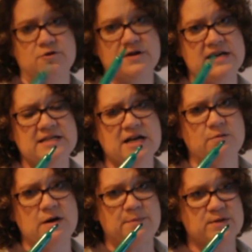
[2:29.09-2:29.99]
Green is going to
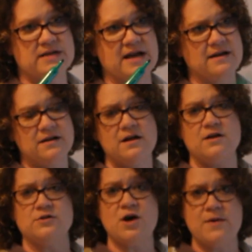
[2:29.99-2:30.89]
represent
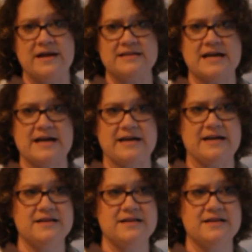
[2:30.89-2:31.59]
low anxiety.